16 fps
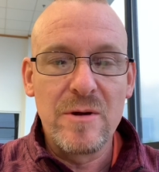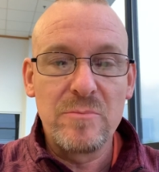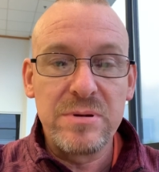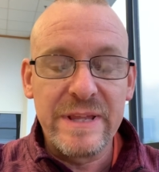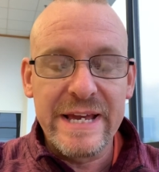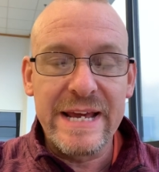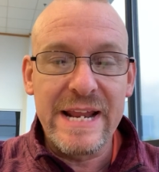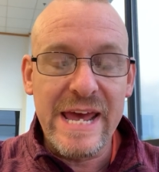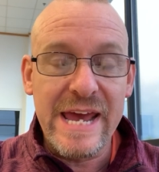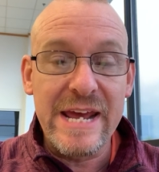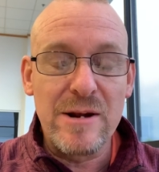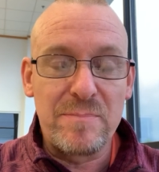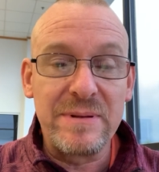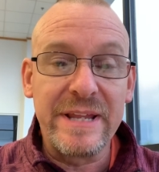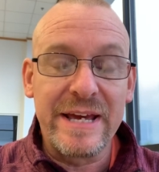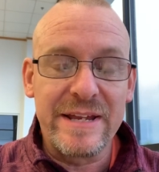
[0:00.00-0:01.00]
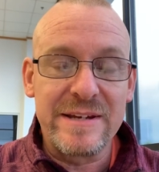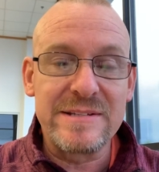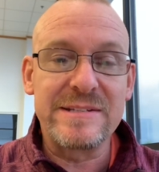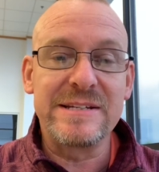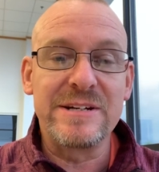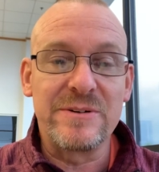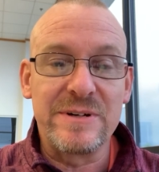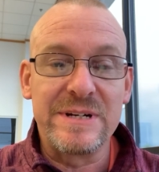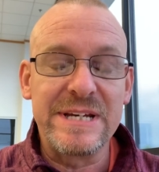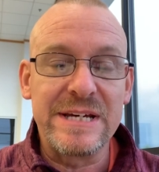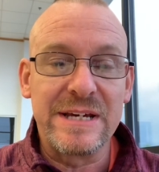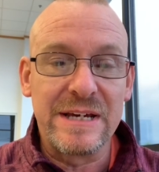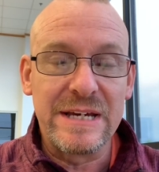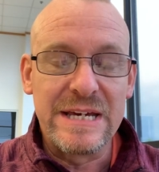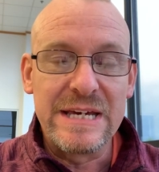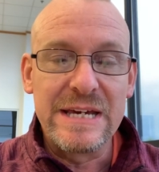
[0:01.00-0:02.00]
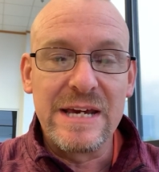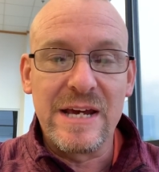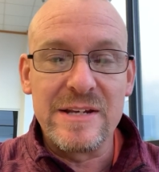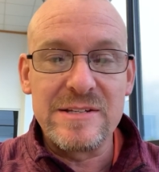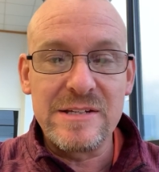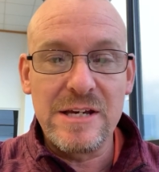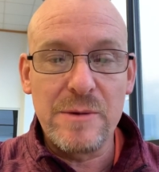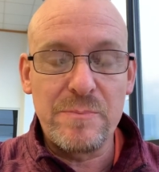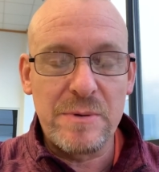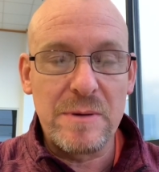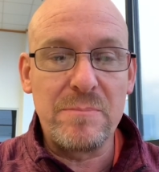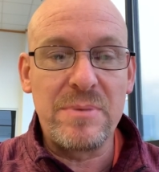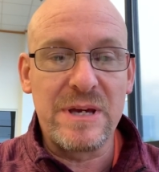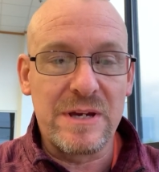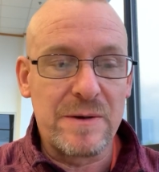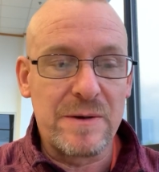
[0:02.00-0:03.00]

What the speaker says: plan A to plan C or D and skipping B?